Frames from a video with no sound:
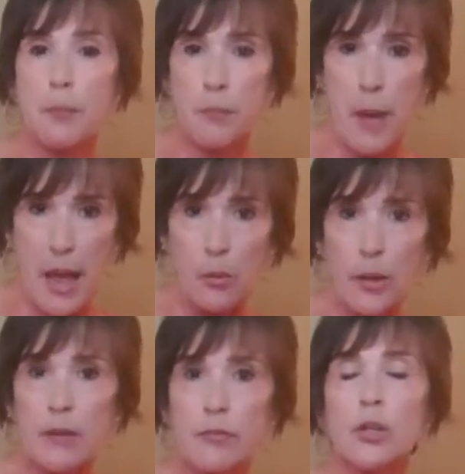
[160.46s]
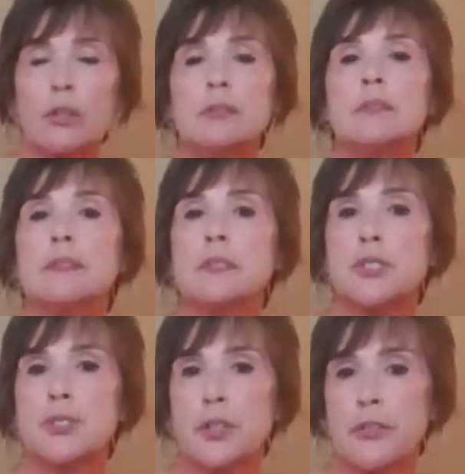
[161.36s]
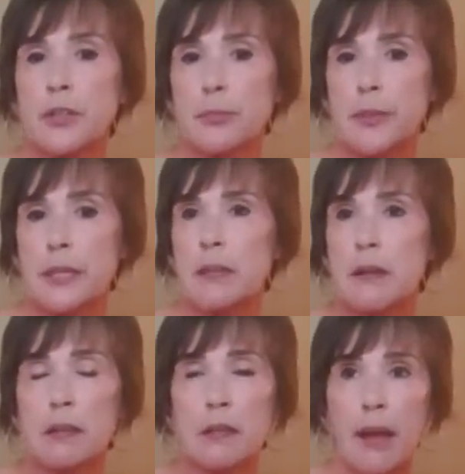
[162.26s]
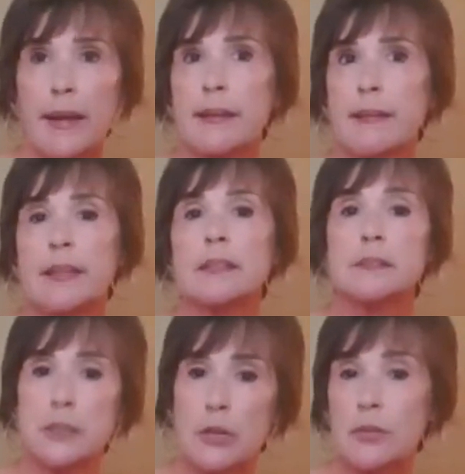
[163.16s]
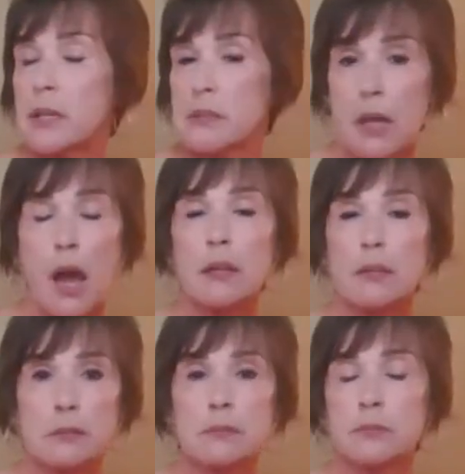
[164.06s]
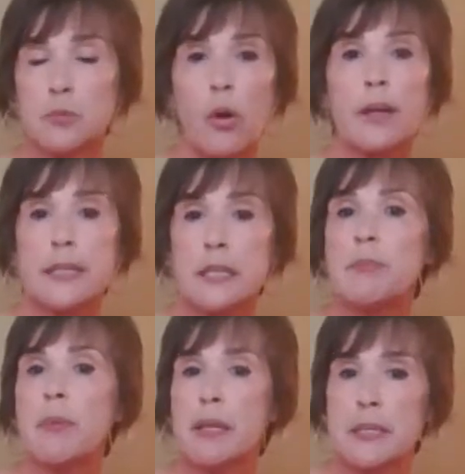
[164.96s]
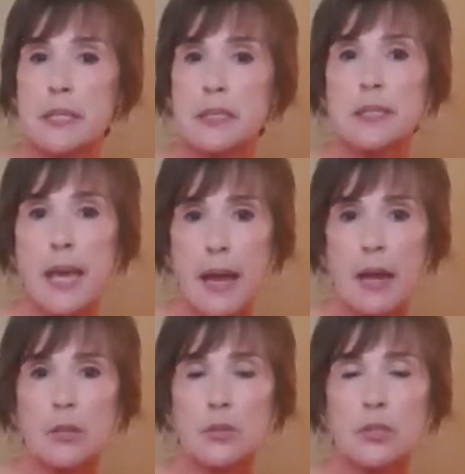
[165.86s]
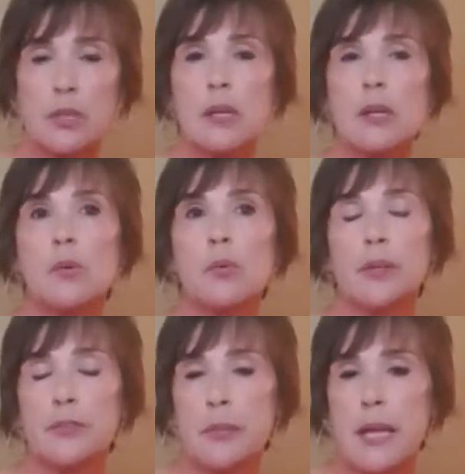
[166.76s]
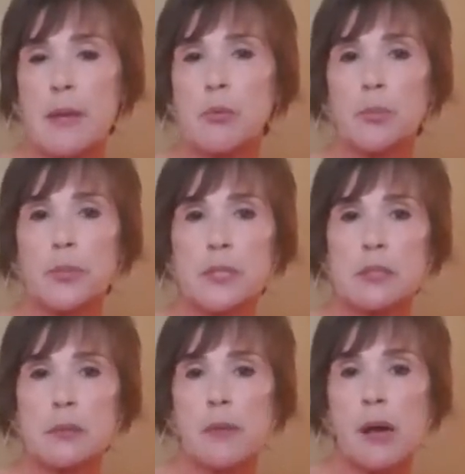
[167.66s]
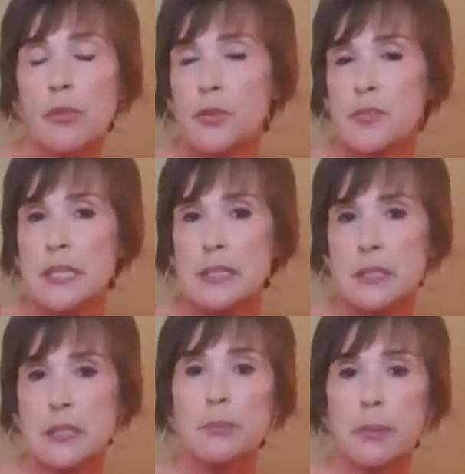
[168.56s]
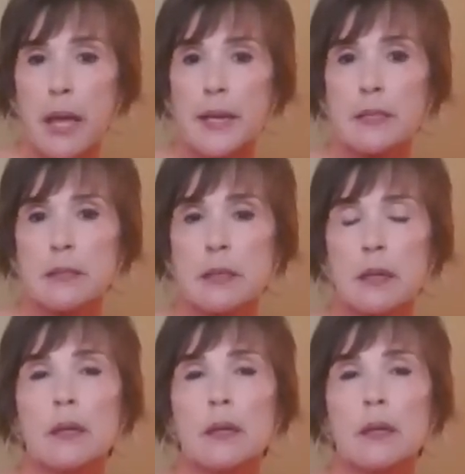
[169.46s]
However, should there be a client that does not want anybody into the house, we've been able to put some other things into place.